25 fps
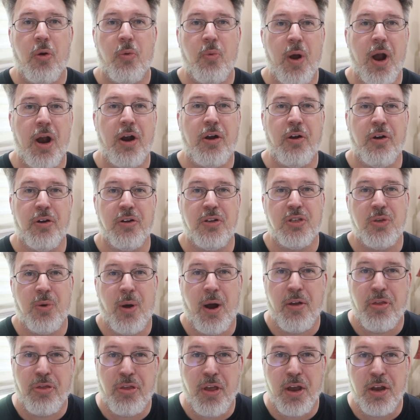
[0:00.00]
record. So
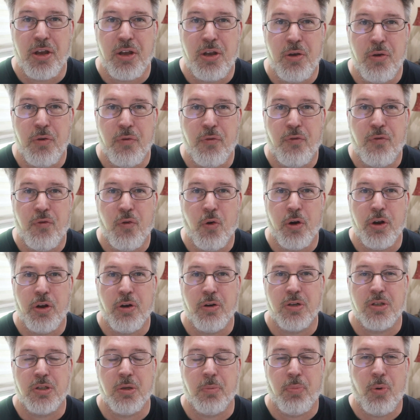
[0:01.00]
I thank you for
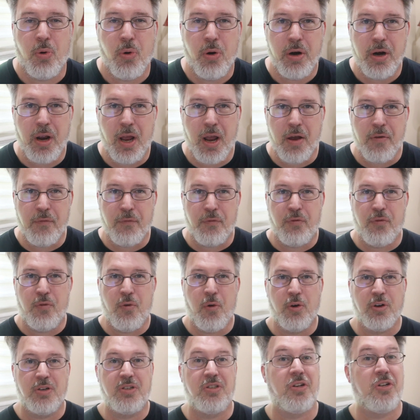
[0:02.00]
your support and
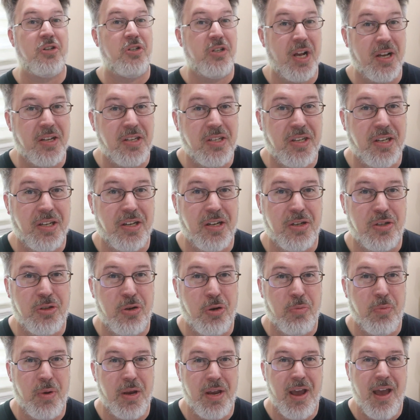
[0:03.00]
for suggesting it
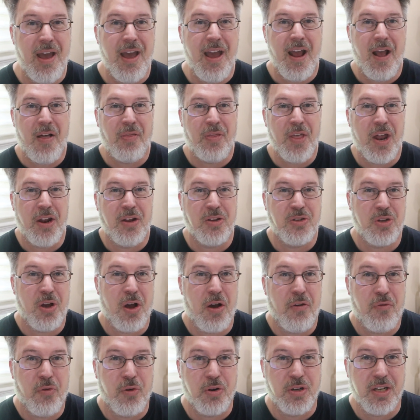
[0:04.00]
to me. And that is
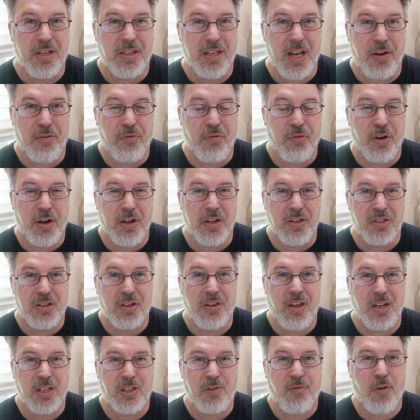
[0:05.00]
all for today, friends.
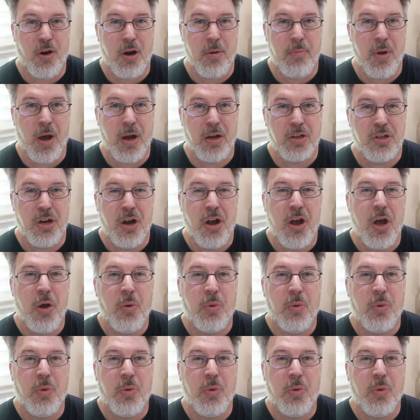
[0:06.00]
Thanks very much.